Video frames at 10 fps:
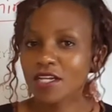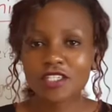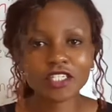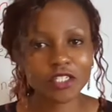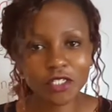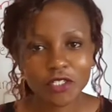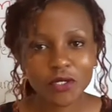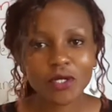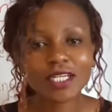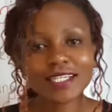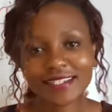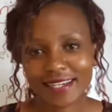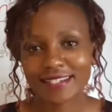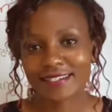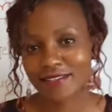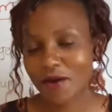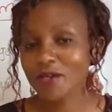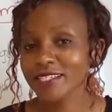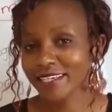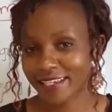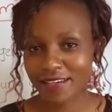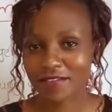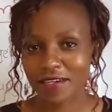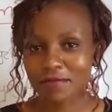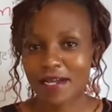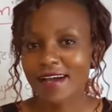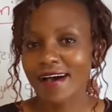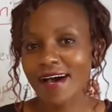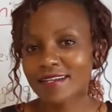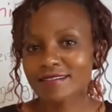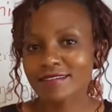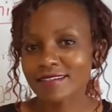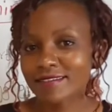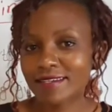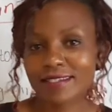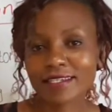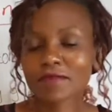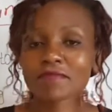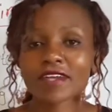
she also does not give up, and she tells him